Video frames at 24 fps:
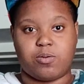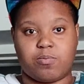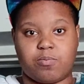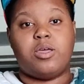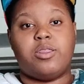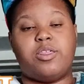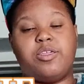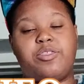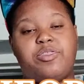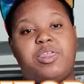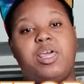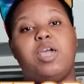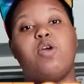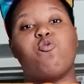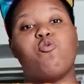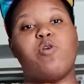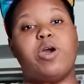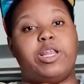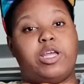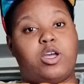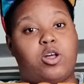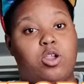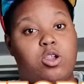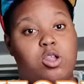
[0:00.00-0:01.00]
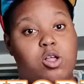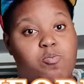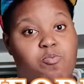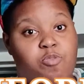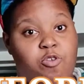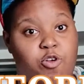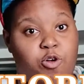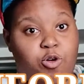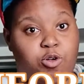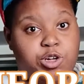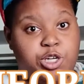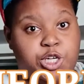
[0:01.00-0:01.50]
The theoretical
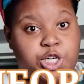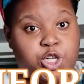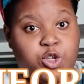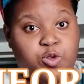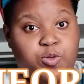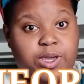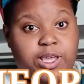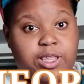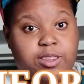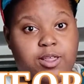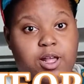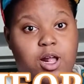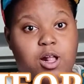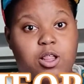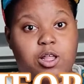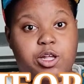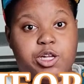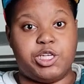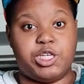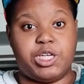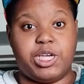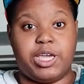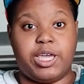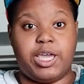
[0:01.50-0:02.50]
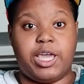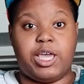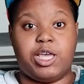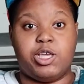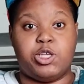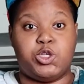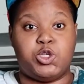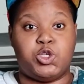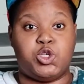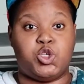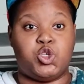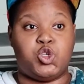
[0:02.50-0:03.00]
approach to ethology
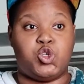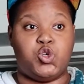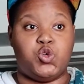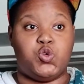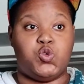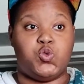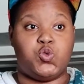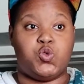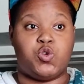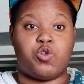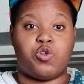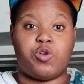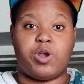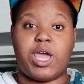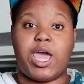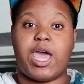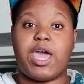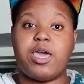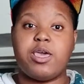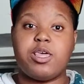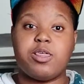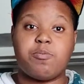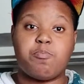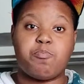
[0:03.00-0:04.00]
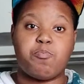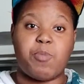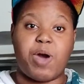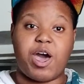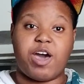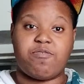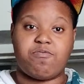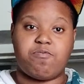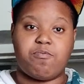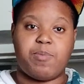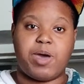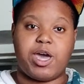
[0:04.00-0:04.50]
is to create
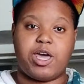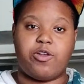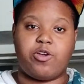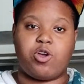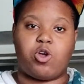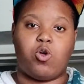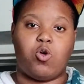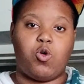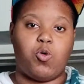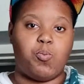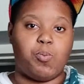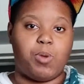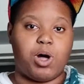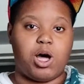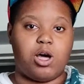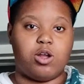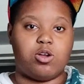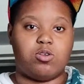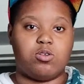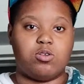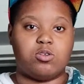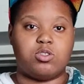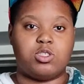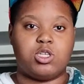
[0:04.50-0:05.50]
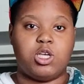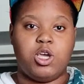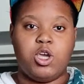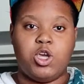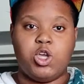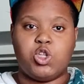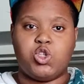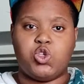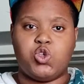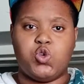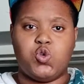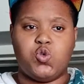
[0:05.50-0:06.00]
mathematical models
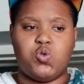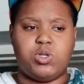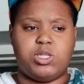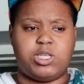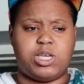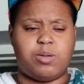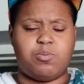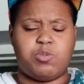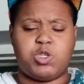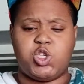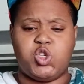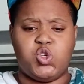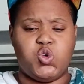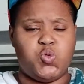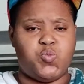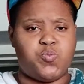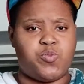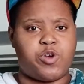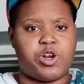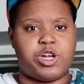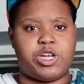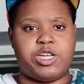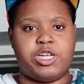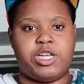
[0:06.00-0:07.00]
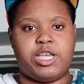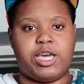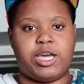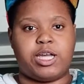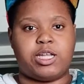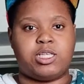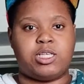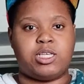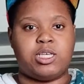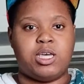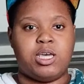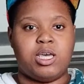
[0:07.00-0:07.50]
to attempt to
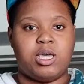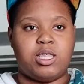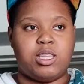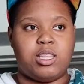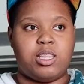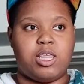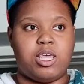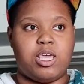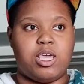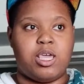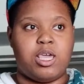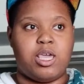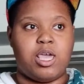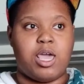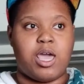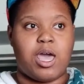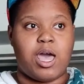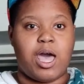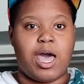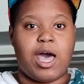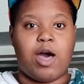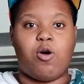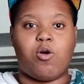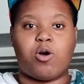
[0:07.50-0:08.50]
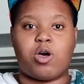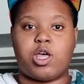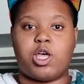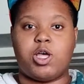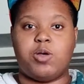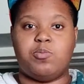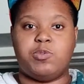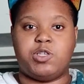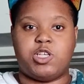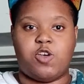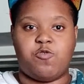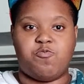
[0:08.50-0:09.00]
predict the
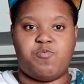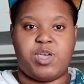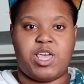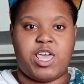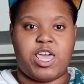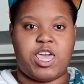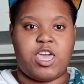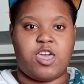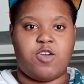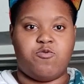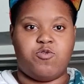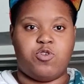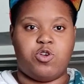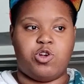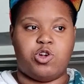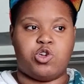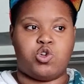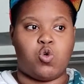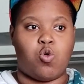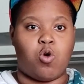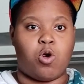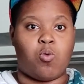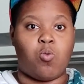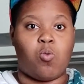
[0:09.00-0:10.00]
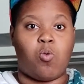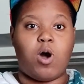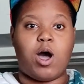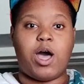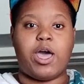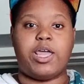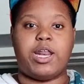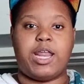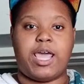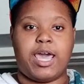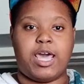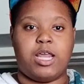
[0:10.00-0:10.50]
outcomes of behaviors, or why
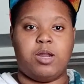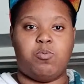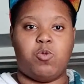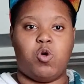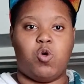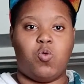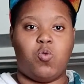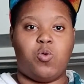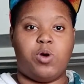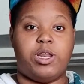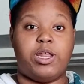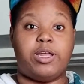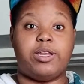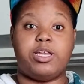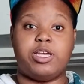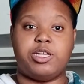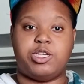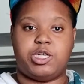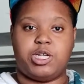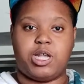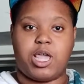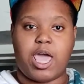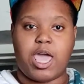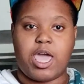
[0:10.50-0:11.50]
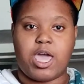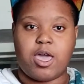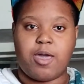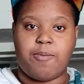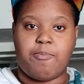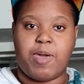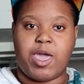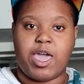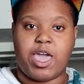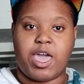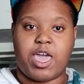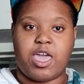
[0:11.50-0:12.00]
an animal would initiate a
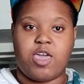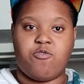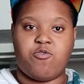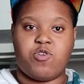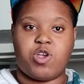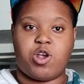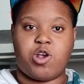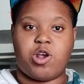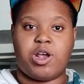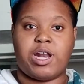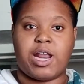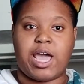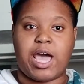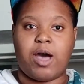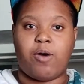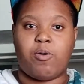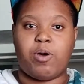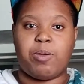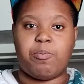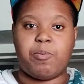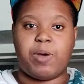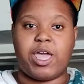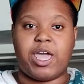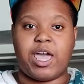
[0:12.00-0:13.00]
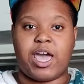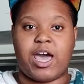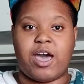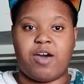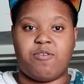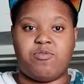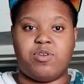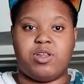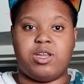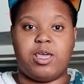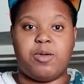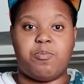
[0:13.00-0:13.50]
behavior and how it might
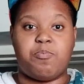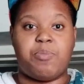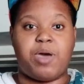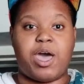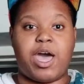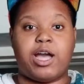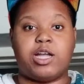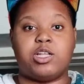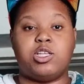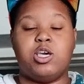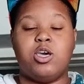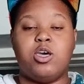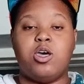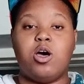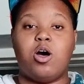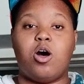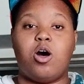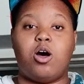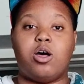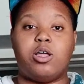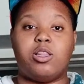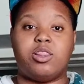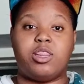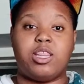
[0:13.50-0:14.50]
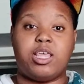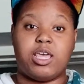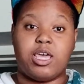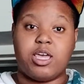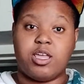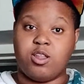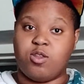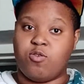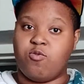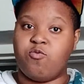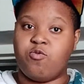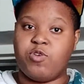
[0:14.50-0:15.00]
have an impact on the
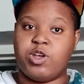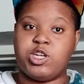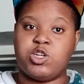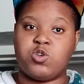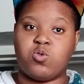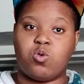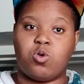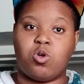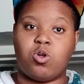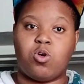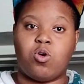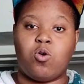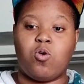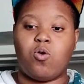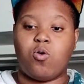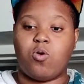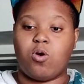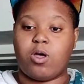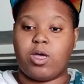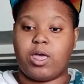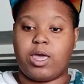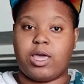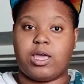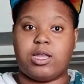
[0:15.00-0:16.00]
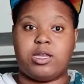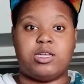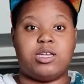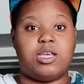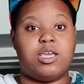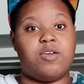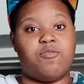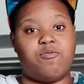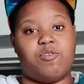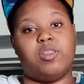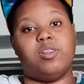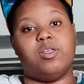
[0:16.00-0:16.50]
individual, and
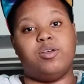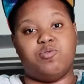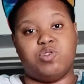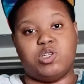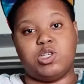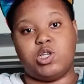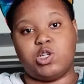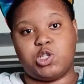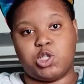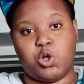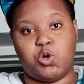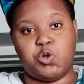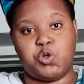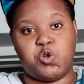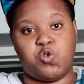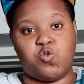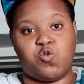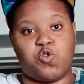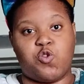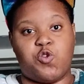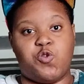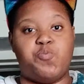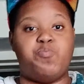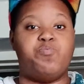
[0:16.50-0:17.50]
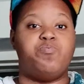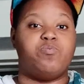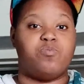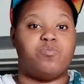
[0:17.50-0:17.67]
if it lives in a social group,